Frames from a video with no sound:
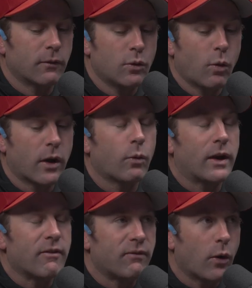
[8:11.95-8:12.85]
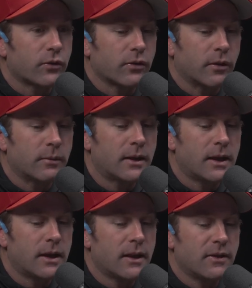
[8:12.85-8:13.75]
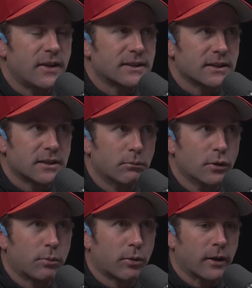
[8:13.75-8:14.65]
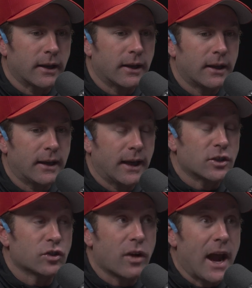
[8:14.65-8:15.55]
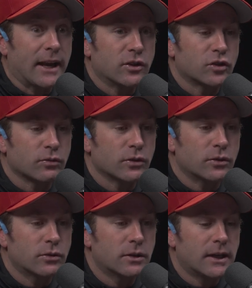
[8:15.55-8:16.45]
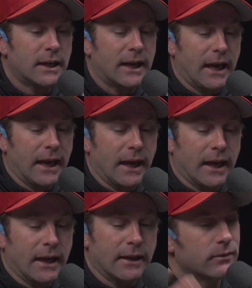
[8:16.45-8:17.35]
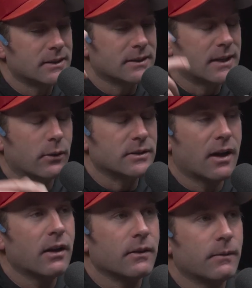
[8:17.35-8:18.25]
if you want to win at Folsom, this is the blueprint. It's tried and true, and this is how it's done.